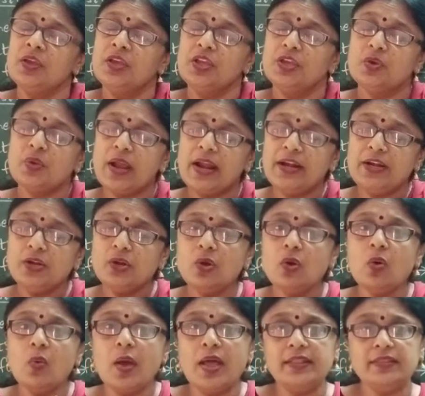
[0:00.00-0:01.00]
You can
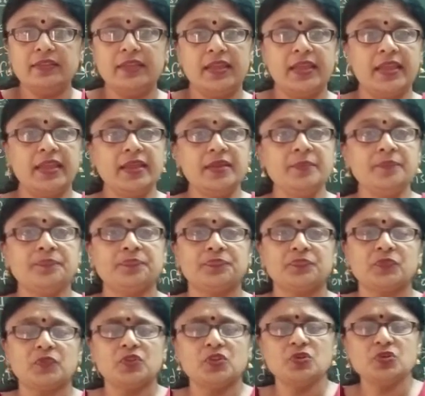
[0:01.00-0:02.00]
do one thing.
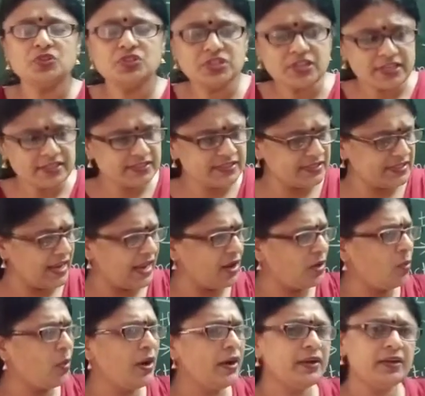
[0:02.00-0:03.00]
You just
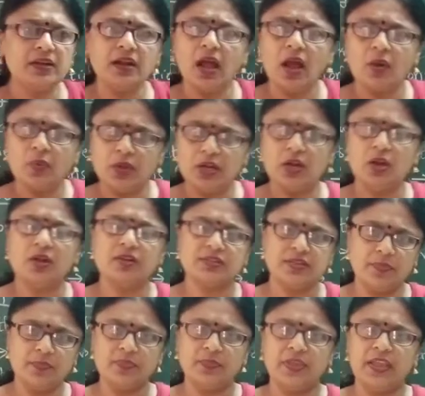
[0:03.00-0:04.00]
take one towel or
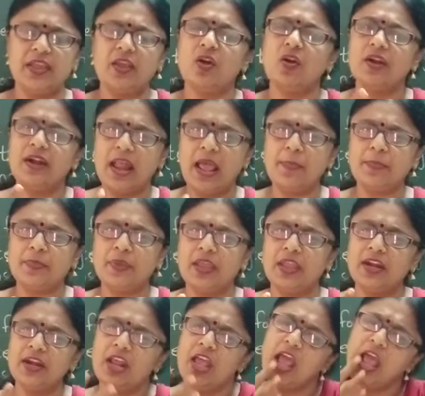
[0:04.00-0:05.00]
something or
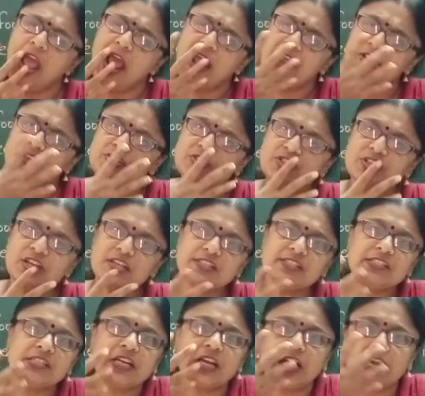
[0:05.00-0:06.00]
napkin and
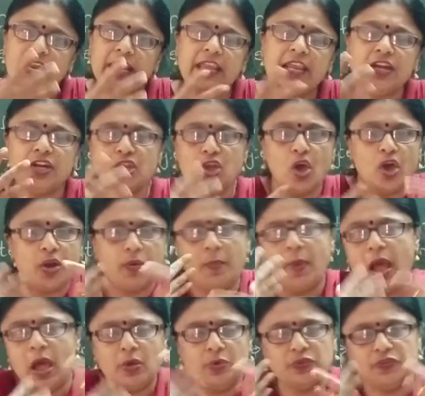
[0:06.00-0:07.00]
just clean your
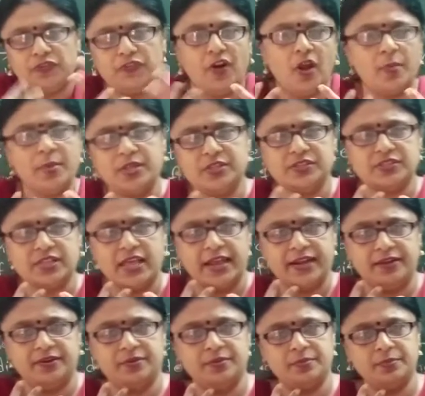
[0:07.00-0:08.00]
mouth from
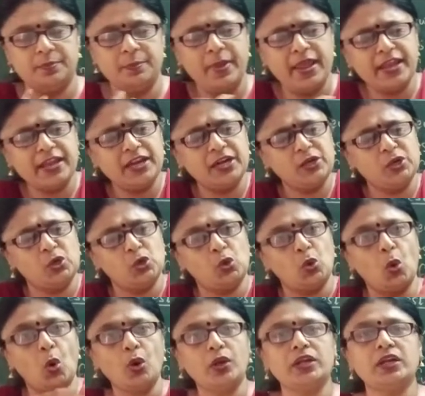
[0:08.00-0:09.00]
inside. Make it
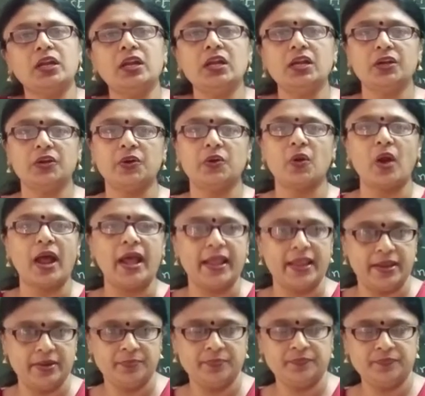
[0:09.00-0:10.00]
total
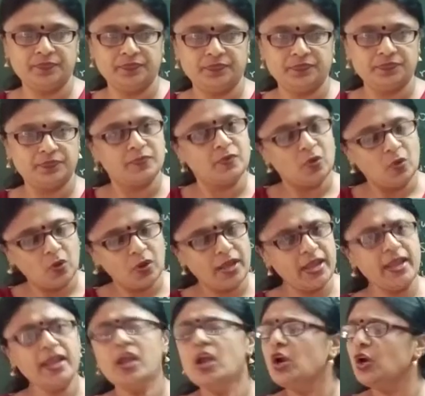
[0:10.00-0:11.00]
dry.
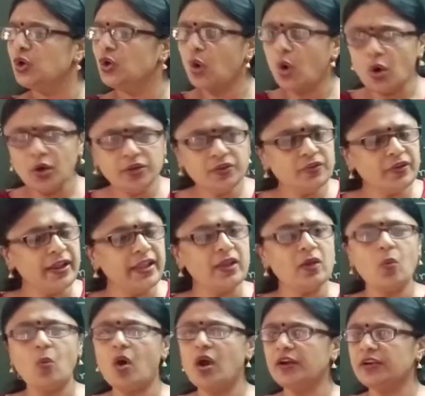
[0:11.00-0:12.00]
Okay? Don't
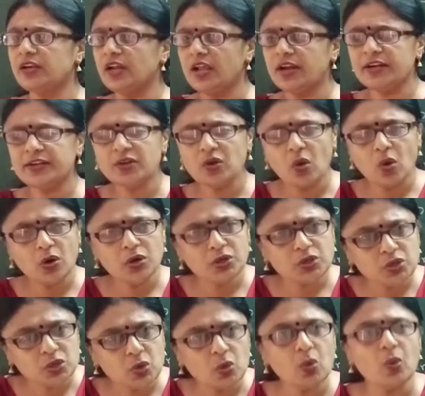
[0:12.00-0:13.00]
drink water.
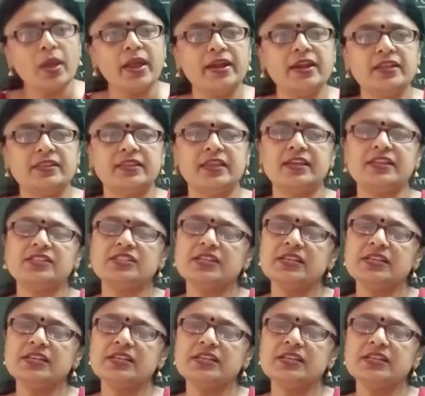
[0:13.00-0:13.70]
Don't do anything.